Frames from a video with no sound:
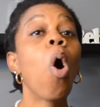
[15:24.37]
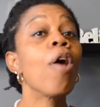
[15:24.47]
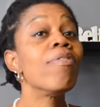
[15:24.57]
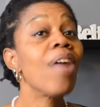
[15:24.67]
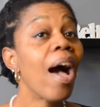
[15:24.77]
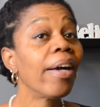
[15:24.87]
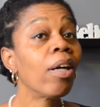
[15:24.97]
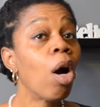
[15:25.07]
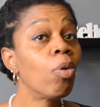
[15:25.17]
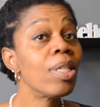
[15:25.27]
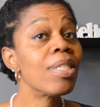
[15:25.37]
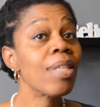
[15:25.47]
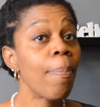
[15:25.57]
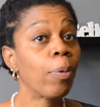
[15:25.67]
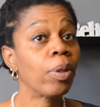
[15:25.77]
are not coded
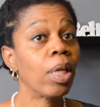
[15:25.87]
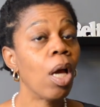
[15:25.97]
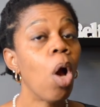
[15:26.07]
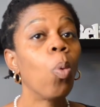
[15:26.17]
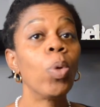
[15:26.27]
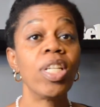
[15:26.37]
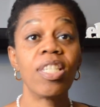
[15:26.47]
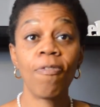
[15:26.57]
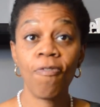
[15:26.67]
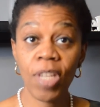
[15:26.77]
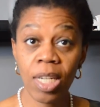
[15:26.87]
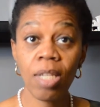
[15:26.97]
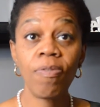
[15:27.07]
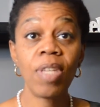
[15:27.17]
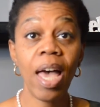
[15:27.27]
separately when a
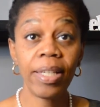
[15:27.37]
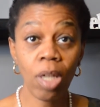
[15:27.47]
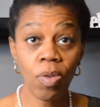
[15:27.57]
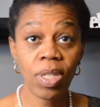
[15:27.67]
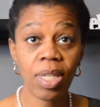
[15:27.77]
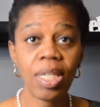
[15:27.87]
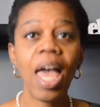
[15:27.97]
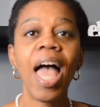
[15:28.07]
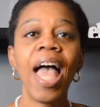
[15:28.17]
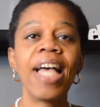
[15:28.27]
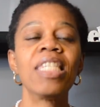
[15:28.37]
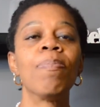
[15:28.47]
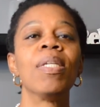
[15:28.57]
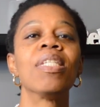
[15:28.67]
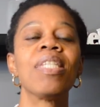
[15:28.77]
definitive diagnosis has
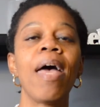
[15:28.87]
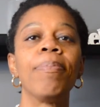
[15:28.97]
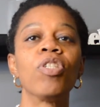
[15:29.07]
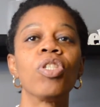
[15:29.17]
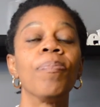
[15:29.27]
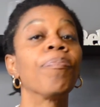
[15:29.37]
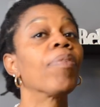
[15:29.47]
been established.